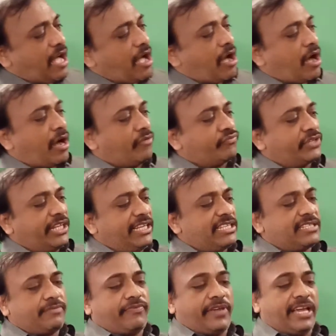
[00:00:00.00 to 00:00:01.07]
of
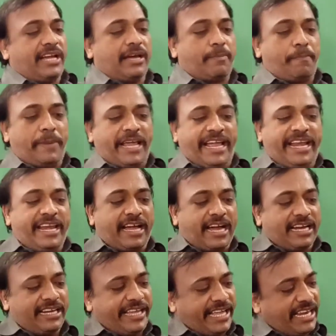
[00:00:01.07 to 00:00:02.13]
this figure plane
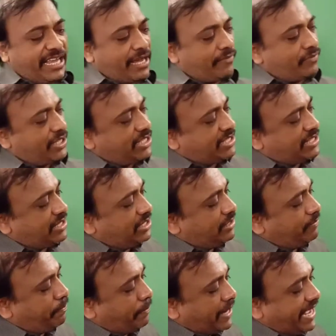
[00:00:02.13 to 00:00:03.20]
and area of this
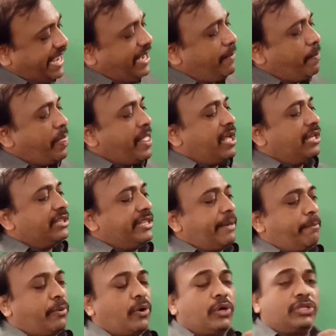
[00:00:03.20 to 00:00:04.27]
plane.
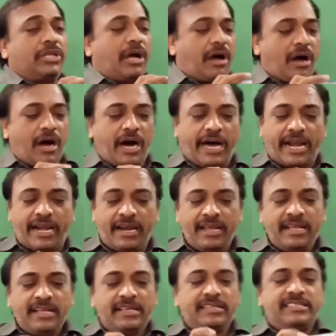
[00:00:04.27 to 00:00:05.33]
They both are
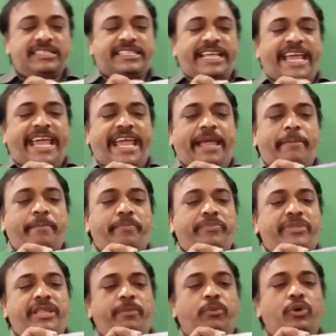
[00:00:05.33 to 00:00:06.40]

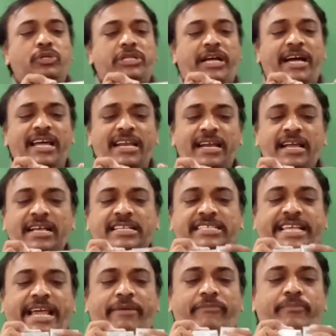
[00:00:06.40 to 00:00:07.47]
same. They both are
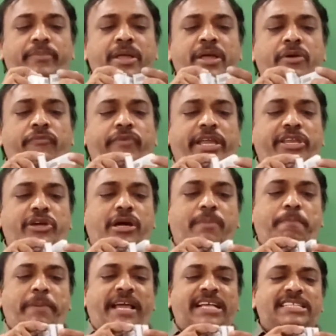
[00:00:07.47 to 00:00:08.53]
same. When you
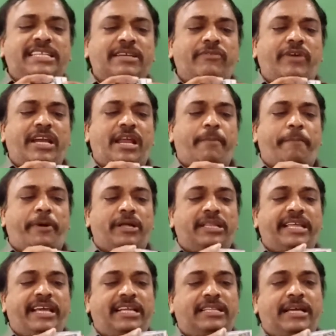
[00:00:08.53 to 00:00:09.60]
are placing one upon
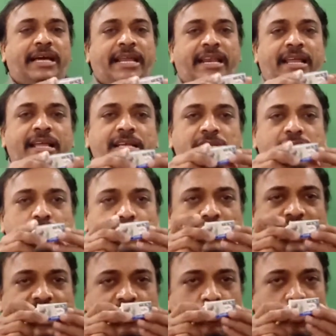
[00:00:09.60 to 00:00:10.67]
the other, so
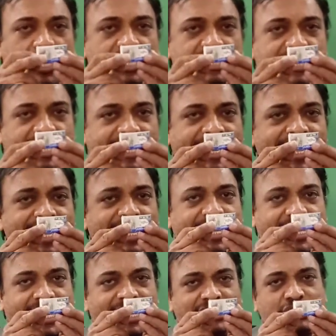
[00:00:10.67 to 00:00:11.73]
they are coinciding
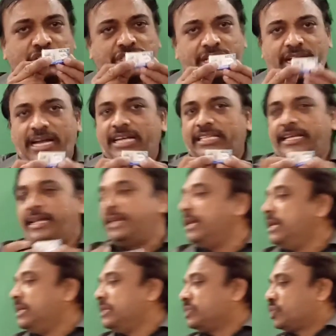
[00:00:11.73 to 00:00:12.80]
each
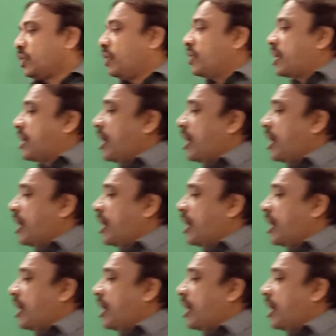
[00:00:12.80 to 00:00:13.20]
other. So